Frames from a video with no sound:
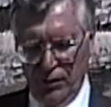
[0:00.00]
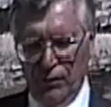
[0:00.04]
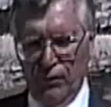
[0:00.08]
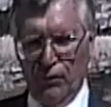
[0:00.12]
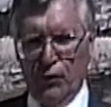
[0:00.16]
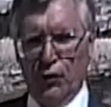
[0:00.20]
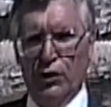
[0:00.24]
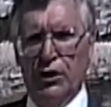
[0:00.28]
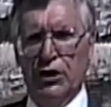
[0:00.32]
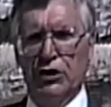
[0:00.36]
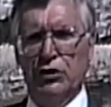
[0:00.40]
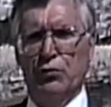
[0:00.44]

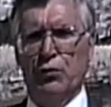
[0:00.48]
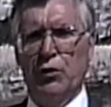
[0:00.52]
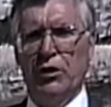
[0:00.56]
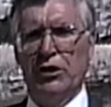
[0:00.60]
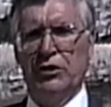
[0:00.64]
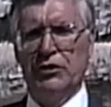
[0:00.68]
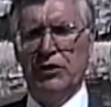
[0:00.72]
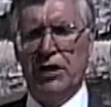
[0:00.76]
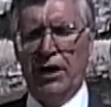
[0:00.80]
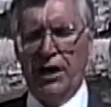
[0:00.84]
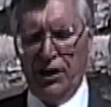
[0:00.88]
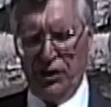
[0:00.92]
For this we
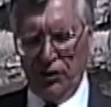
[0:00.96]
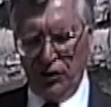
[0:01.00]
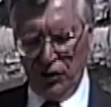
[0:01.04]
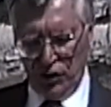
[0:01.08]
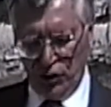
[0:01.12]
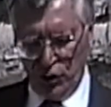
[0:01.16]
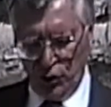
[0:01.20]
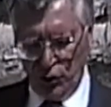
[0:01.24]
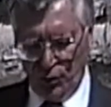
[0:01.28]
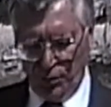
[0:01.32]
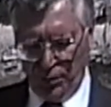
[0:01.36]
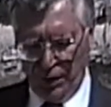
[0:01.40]
say unto
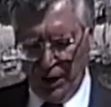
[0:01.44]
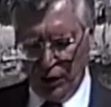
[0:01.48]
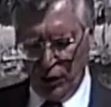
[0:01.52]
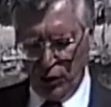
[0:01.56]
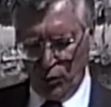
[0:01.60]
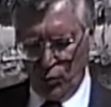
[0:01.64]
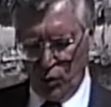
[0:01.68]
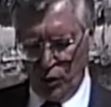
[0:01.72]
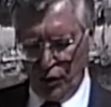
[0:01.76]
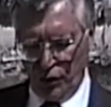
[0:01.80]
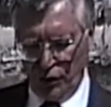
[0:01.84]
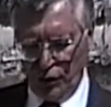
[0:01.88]
you by the
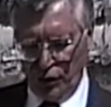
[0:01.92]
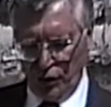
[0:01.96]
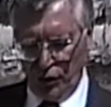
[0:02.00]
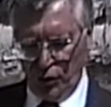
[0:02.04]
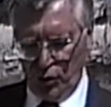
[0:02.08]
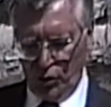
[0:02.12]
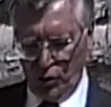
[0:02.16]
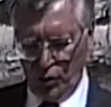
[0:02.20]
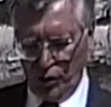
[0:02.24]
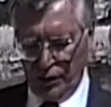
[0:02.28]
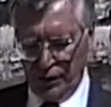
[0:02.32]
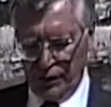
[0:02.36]
word of the
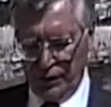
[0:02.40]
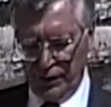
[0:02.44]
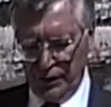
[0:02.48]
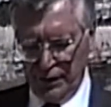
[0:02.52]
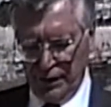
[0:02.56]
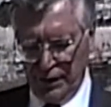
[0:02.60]
Lord,